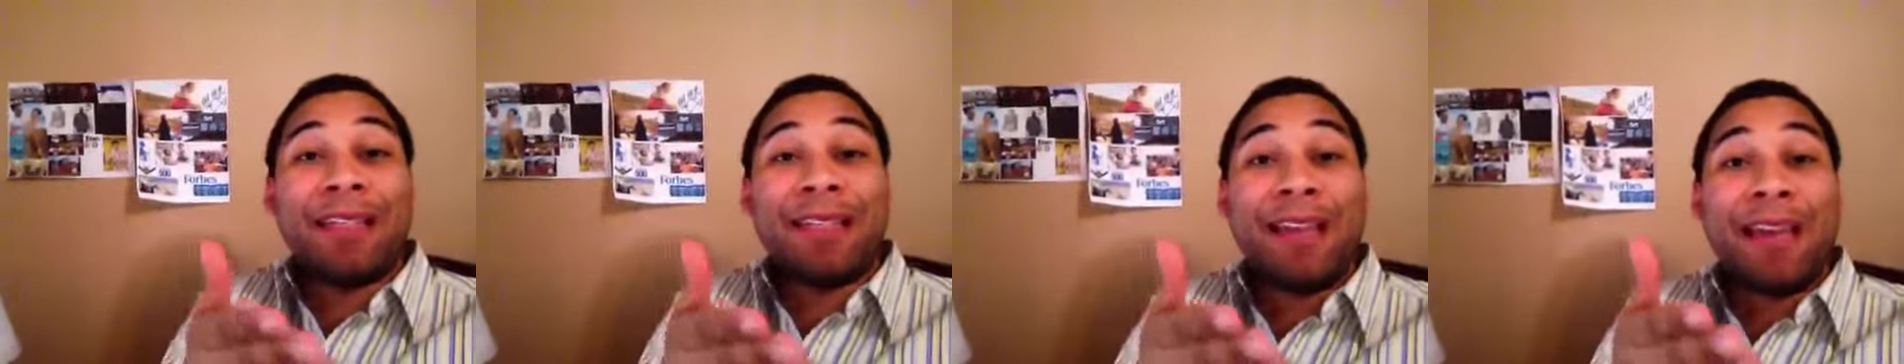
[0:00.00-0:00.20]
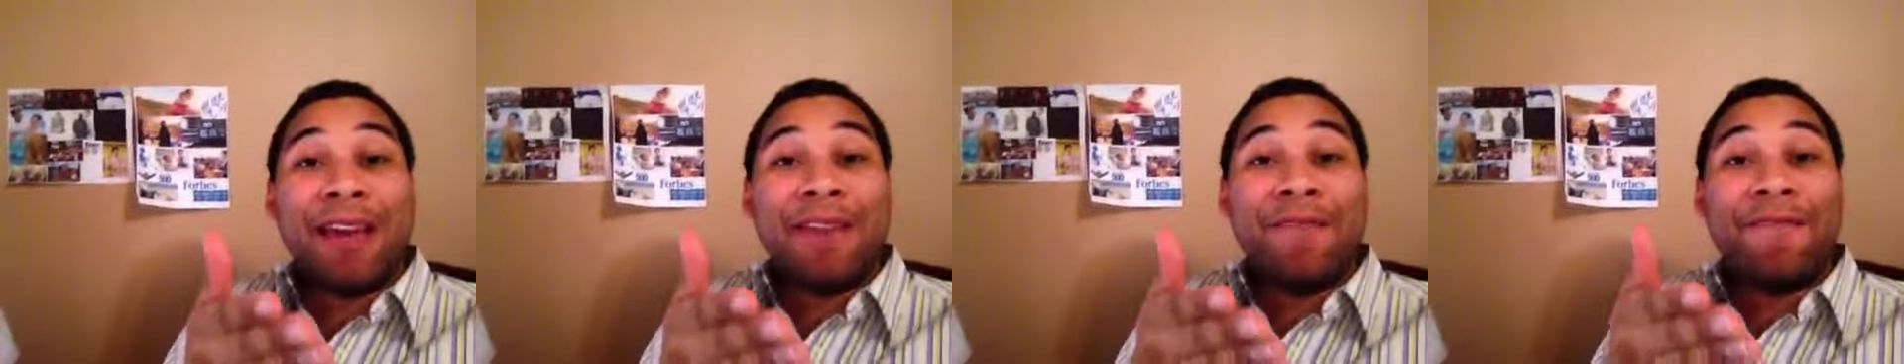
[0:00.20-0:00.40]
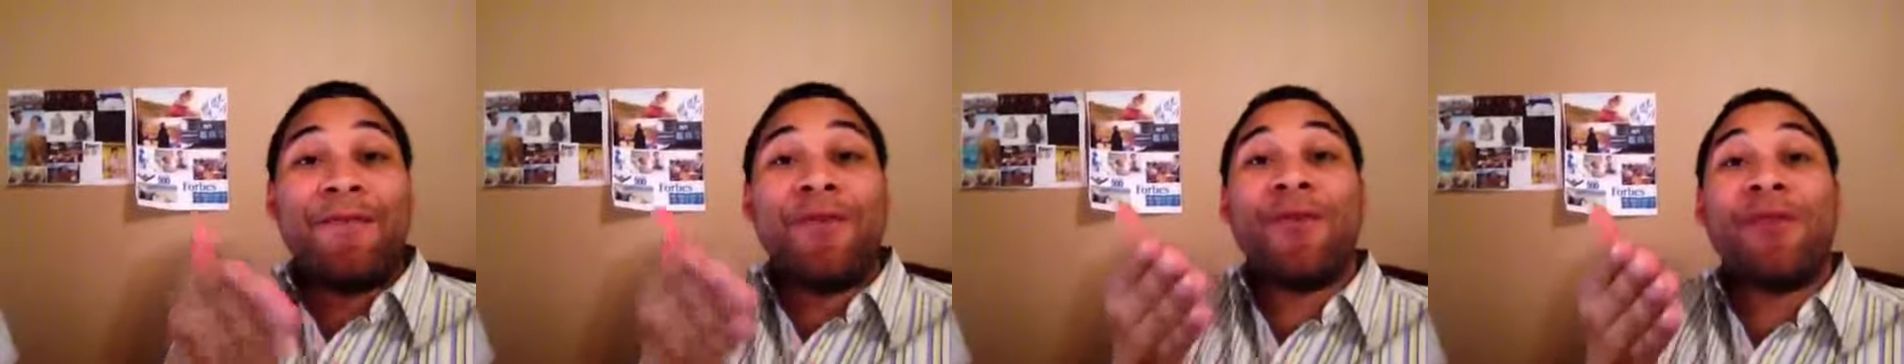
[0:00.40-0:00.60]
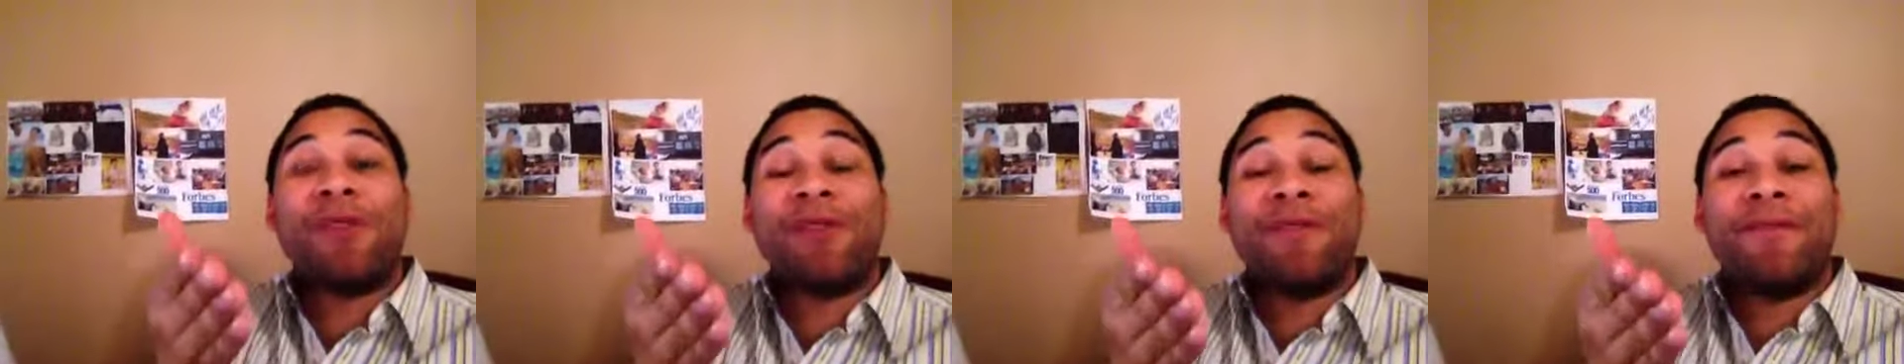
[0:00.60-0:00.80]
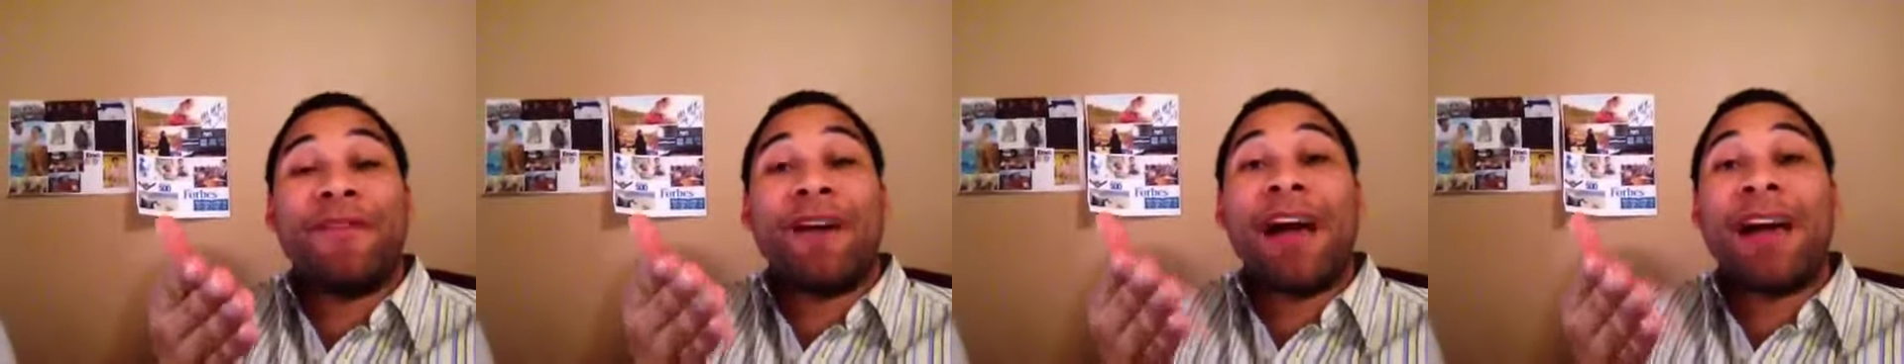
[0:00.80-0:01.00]
say, 4 or
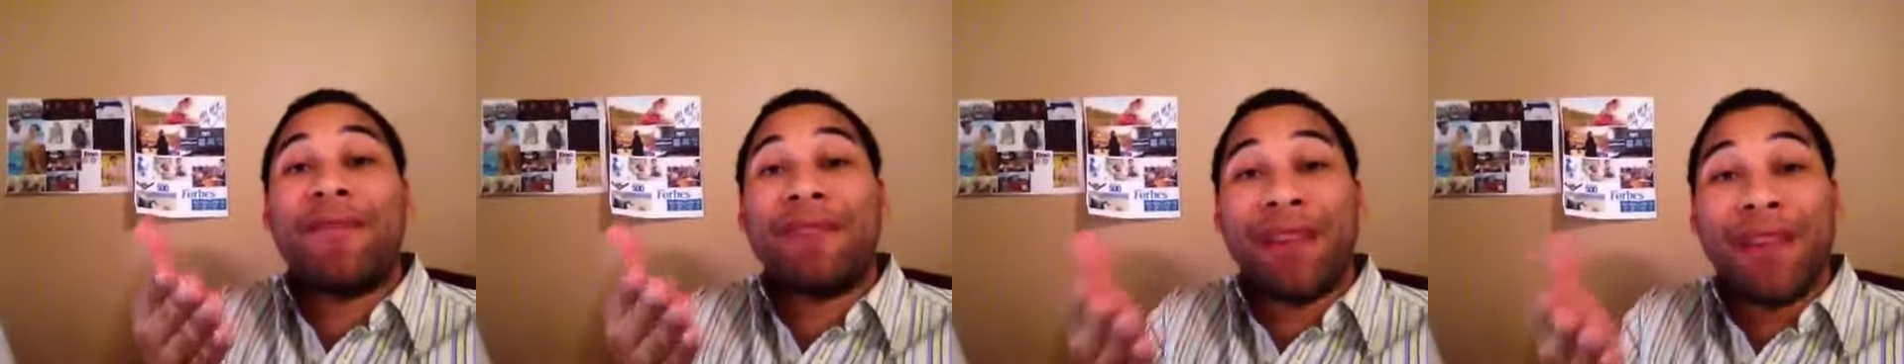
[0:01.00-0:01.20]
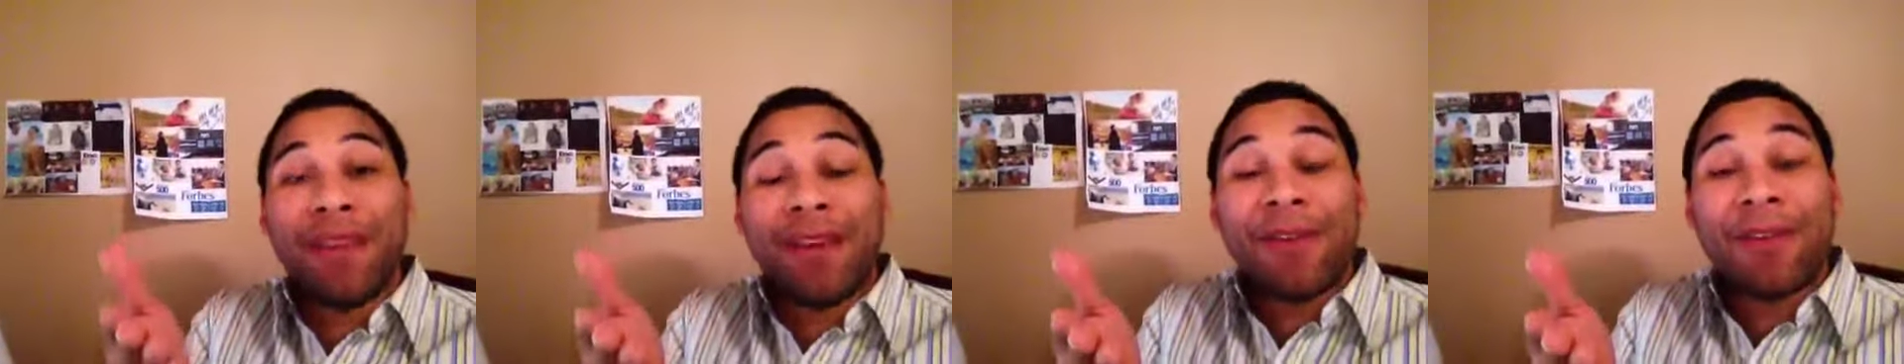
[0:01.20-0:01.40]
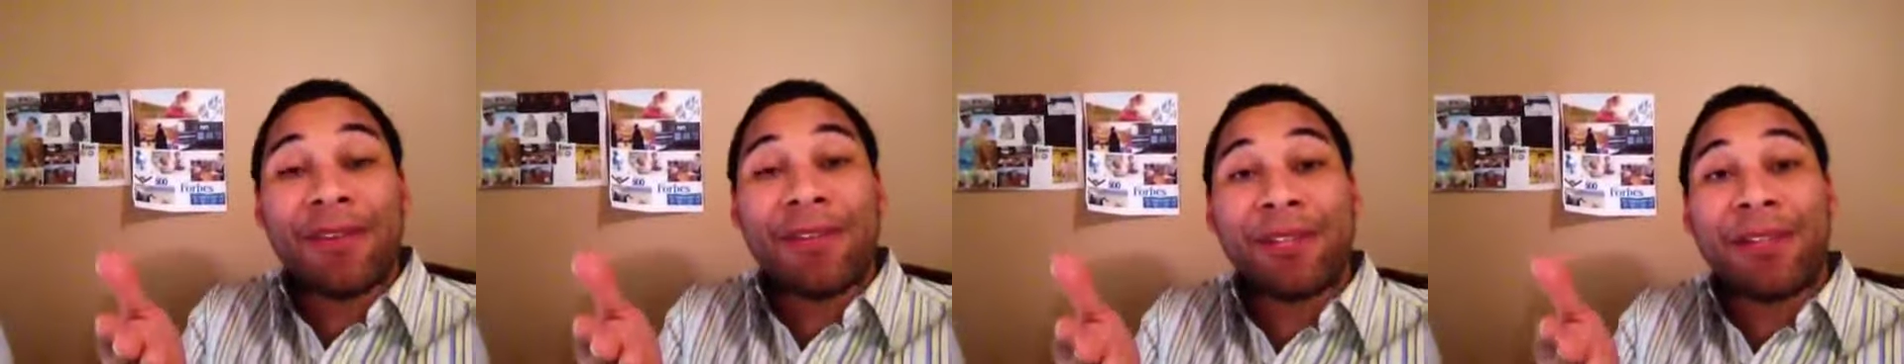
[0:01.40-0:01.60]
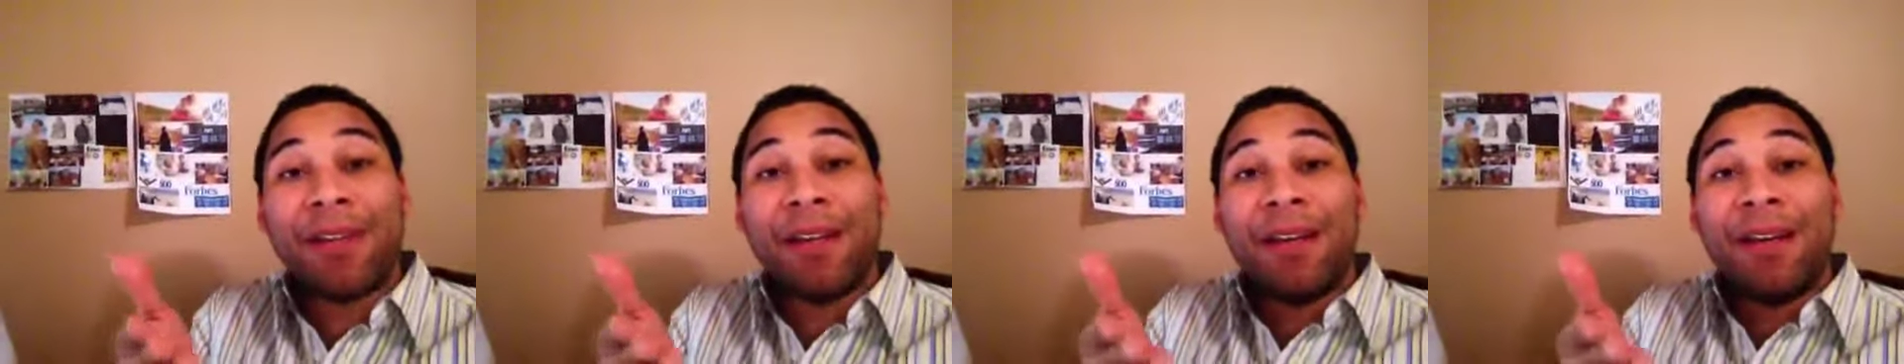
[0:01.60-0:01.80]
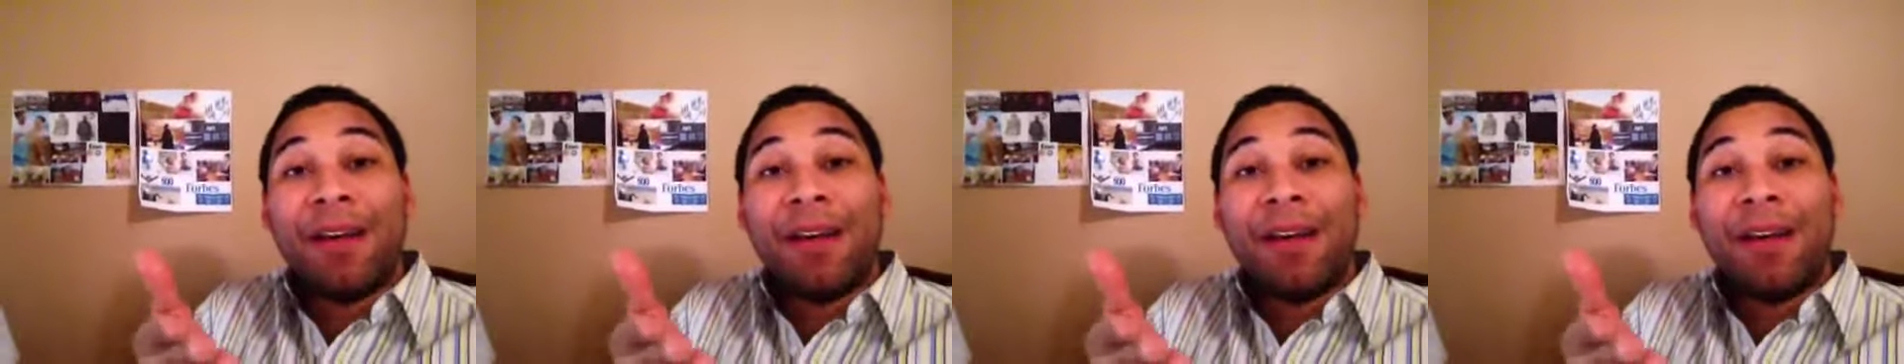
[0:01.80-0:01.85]
5 years